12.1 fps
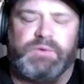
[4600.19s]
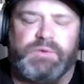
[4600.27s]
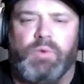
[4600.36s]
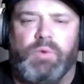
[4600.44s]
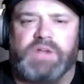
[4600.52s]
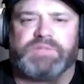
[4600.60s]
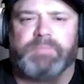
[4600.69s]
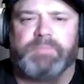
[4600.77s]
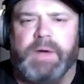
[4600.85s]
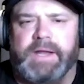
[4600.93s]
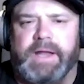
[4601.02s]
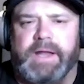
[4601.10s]
Will you watch
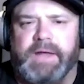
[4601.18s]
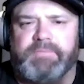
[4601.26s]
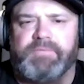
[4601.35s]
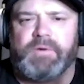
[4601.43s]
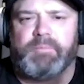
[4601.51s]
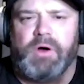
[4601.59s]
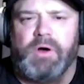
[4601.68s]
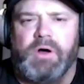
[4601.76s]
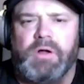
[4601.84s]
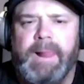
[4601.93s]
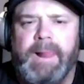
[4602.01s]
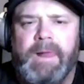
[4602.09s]
Monday Night
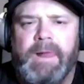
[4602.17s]
Football?